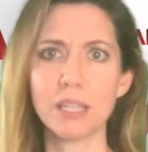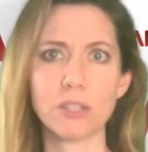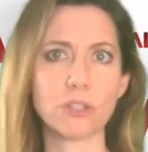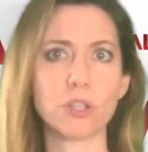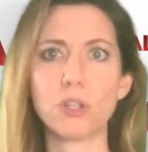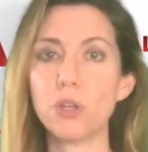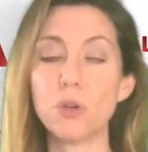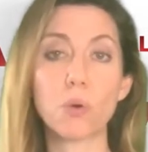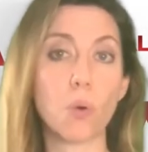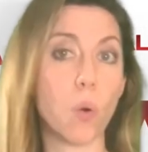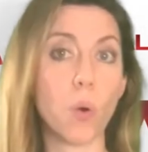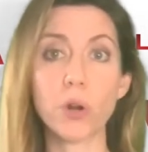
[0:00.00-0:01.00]
There's a new
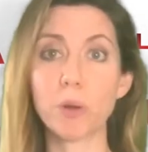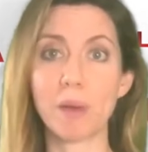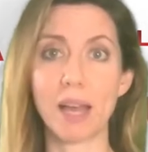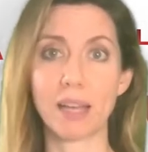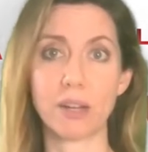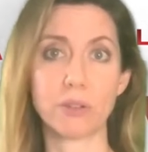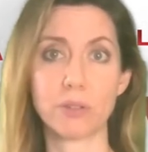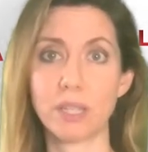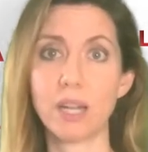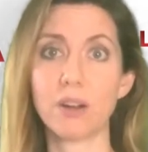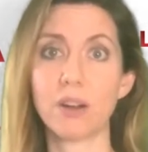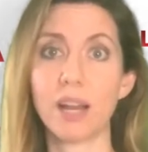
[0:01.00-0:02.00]
quarterback under
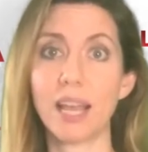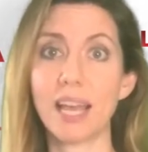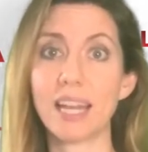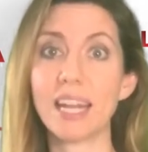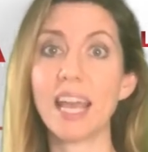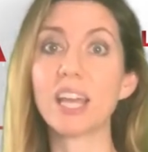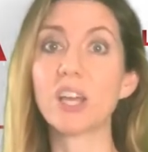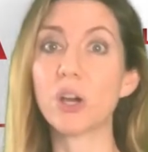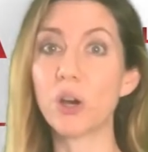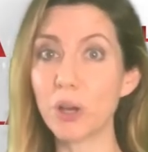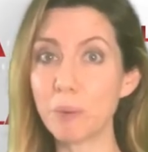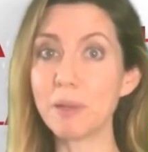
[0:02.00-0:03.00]
center, and it
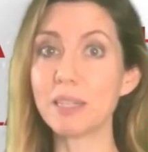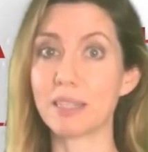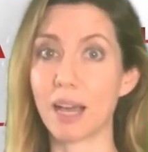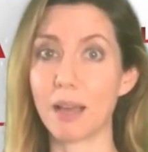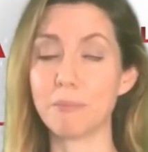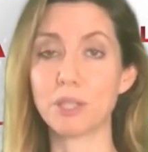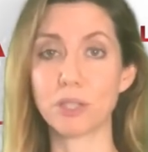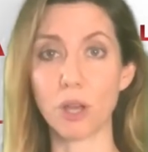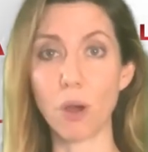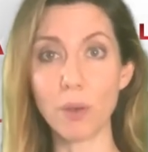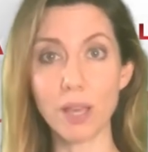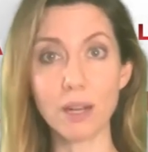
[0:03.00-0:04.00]
could be time to
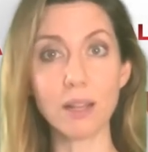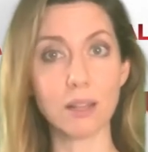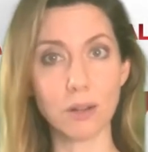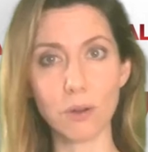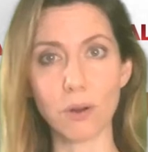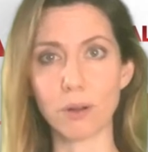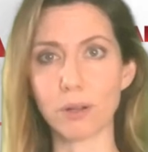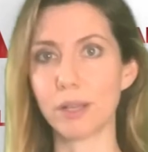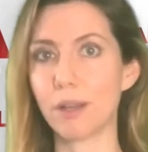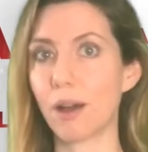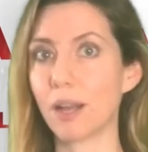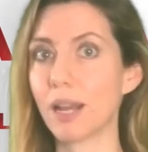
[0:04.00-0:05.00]
go in a little
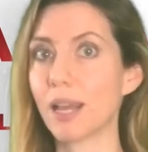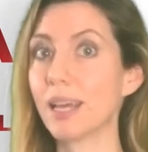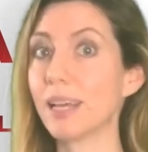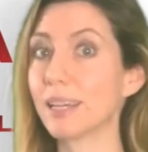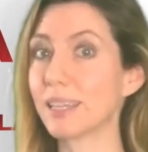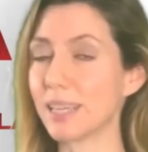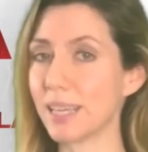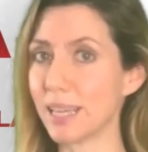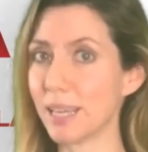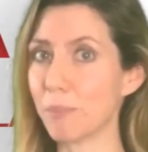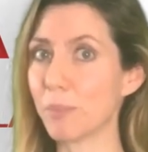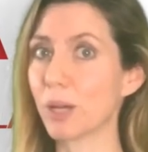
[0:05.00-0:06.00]
early on
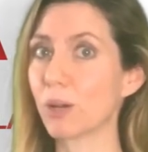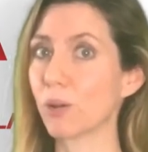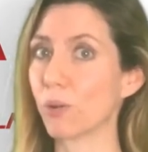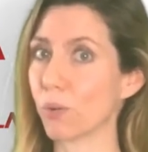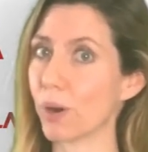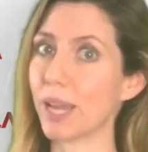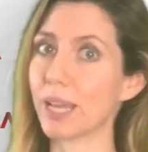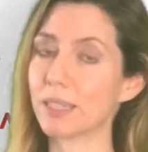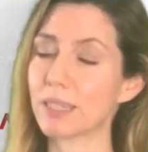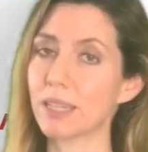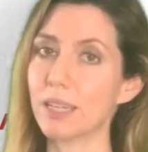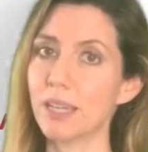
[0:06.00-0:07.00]
Hakeem
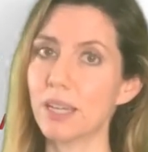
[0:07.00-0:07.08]
Grant.